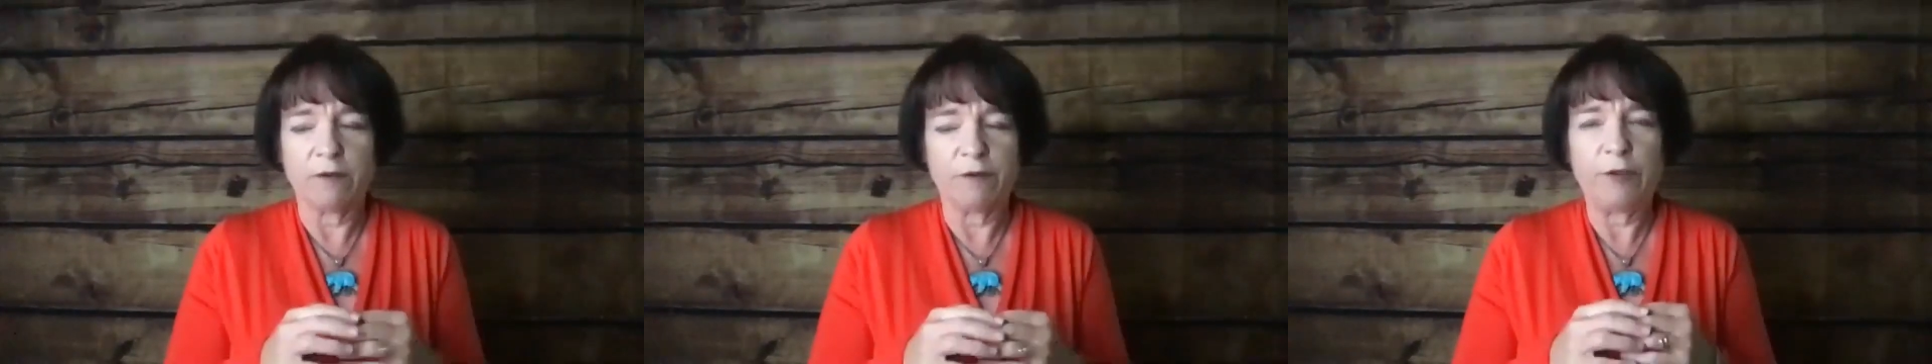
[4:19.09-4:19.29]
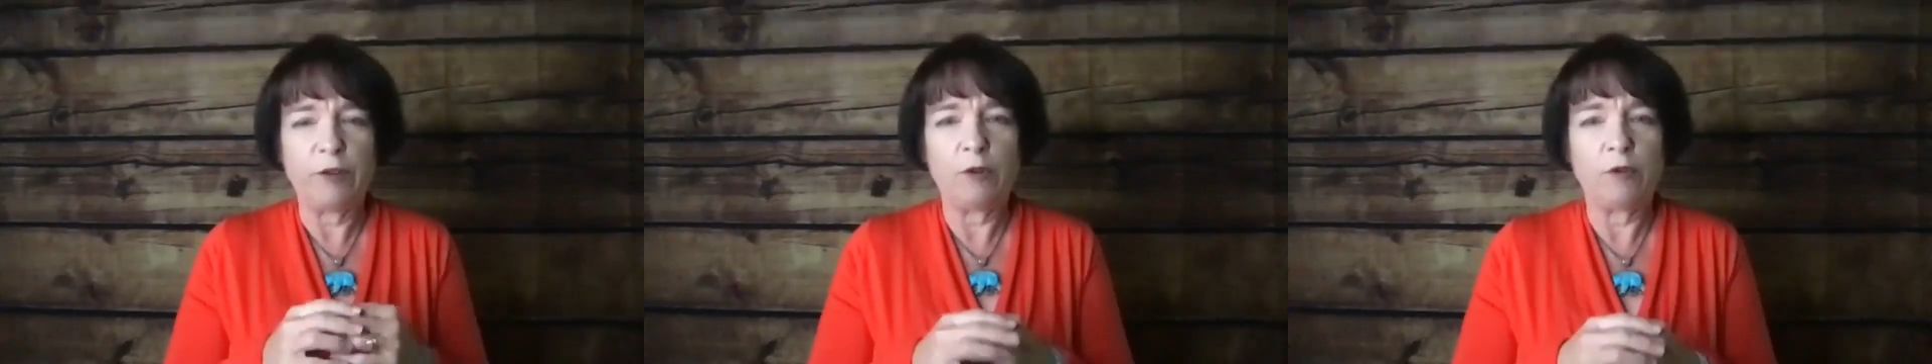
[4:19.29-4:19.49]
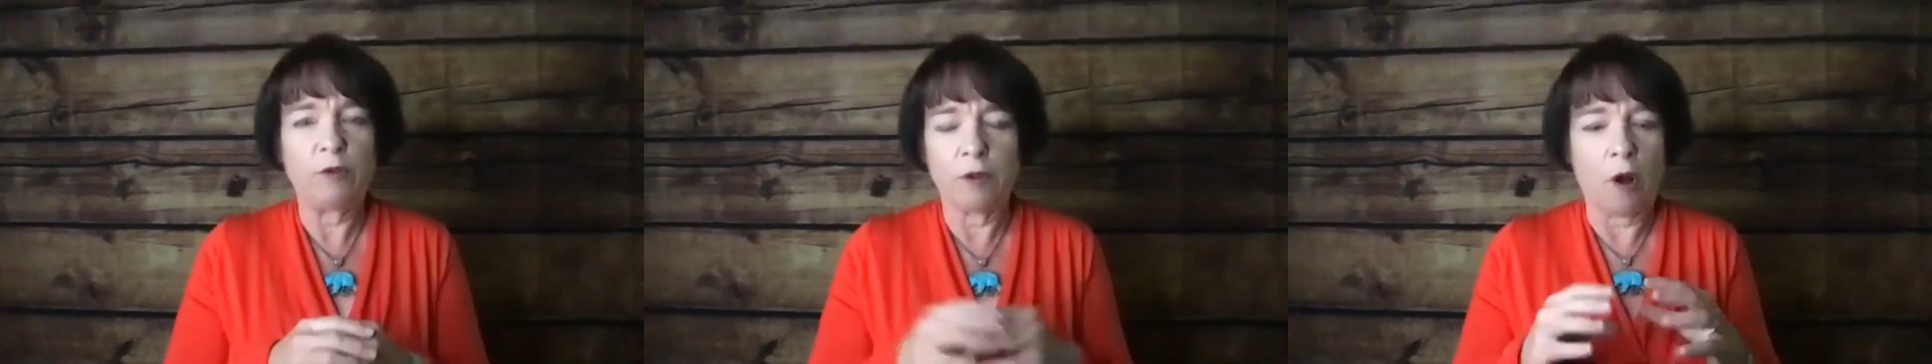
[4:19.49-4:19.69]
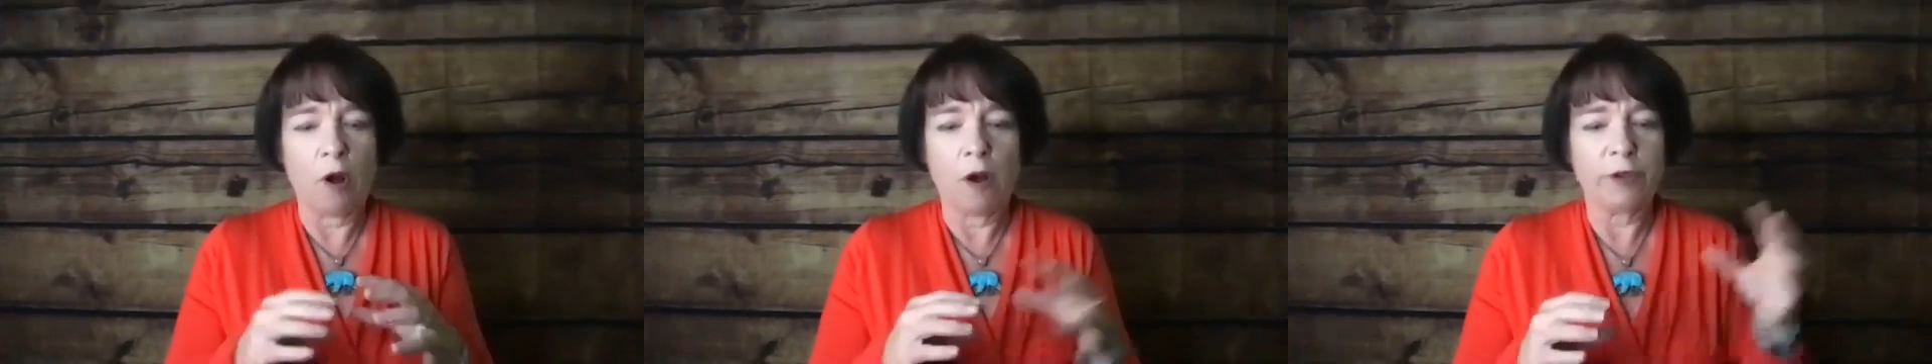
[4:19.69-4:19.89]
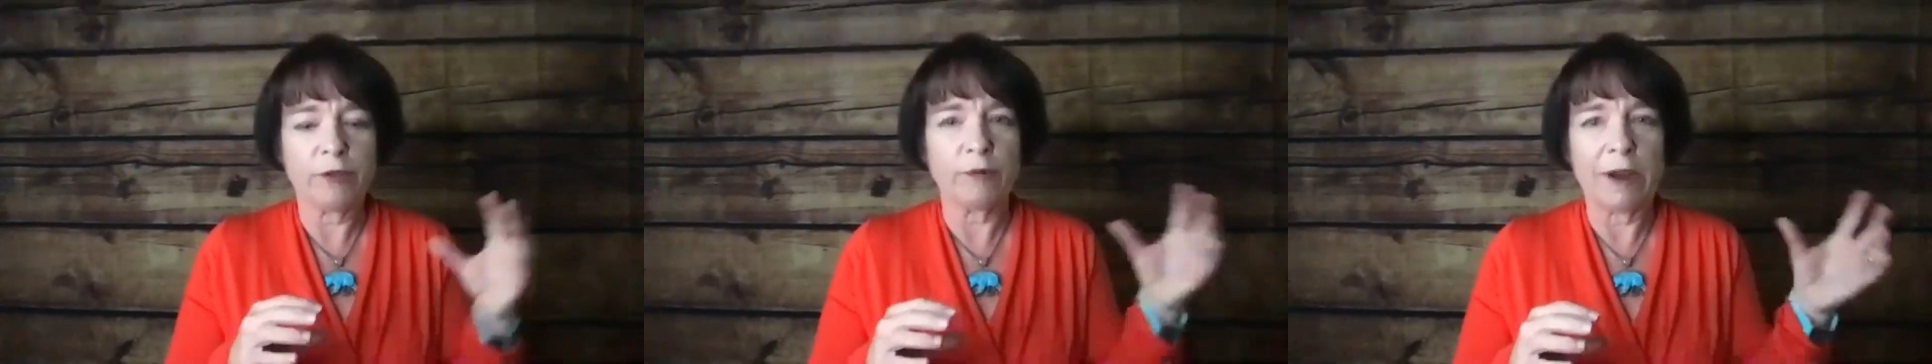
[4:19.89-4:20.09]
food
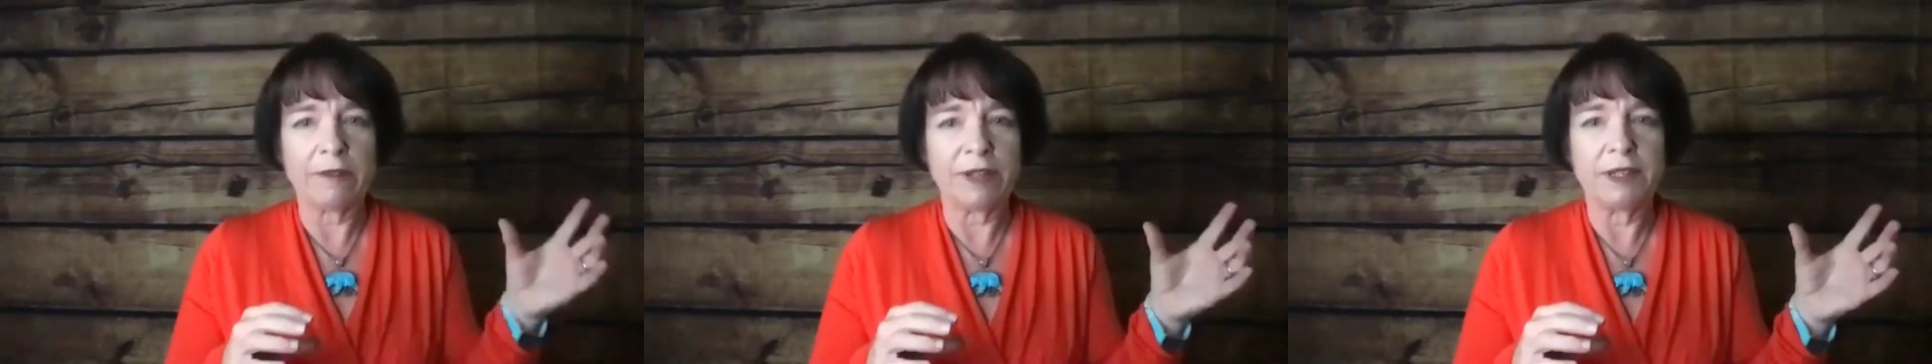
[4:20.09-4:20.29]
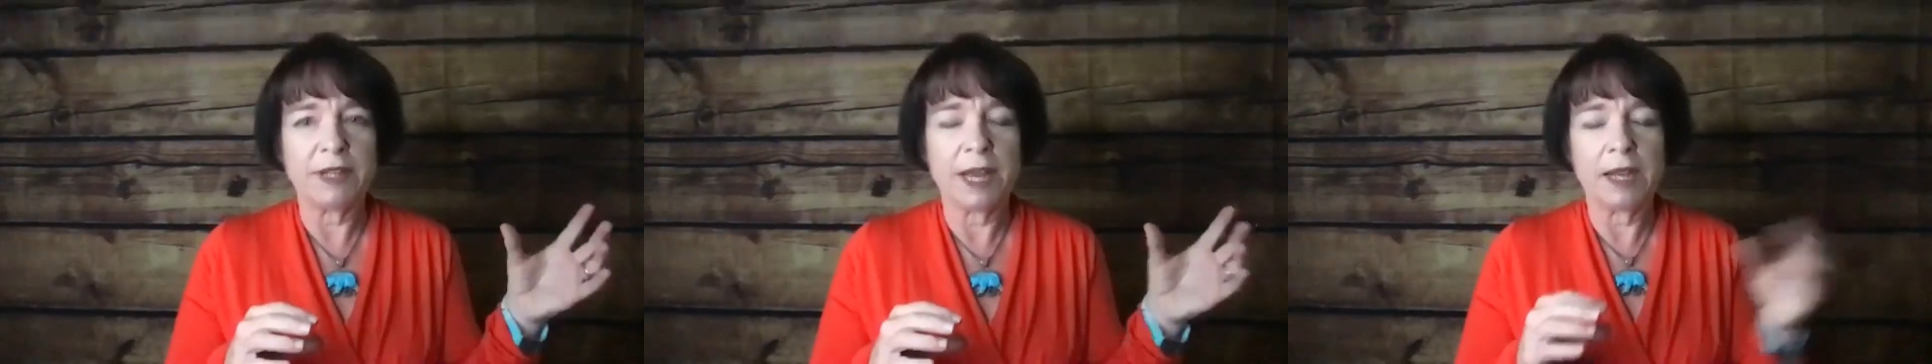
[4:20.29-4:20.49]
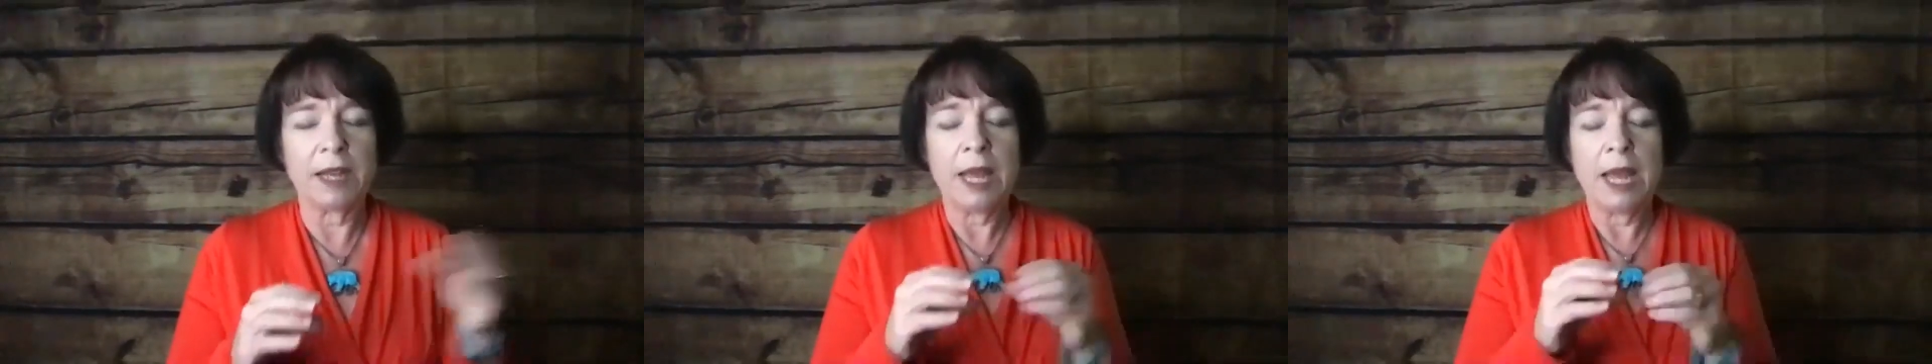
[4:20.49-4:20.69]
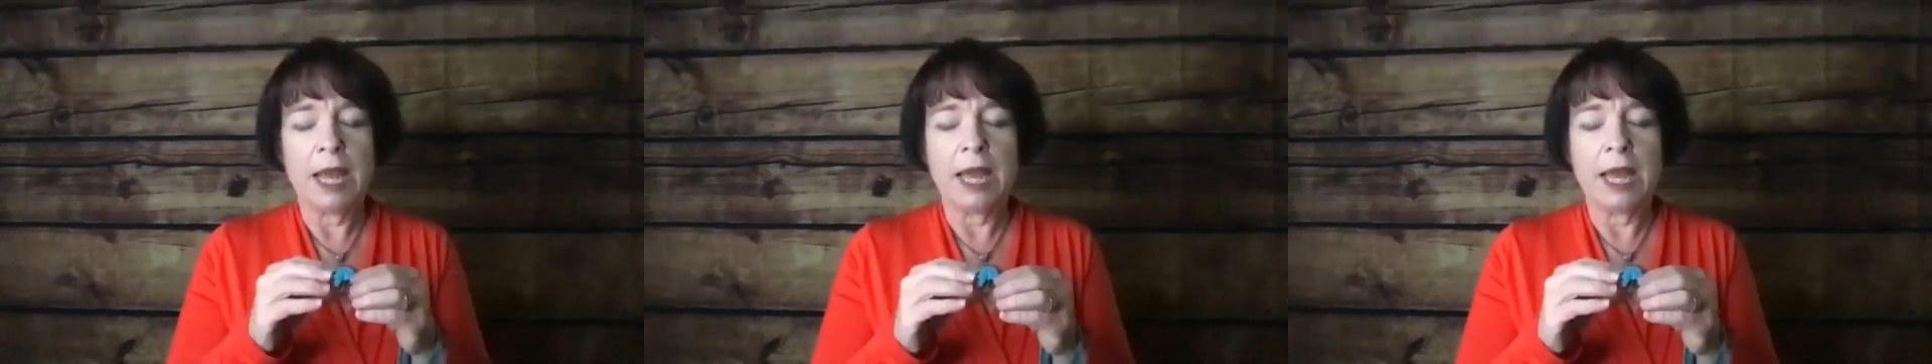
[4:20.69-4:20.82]
all throughout the day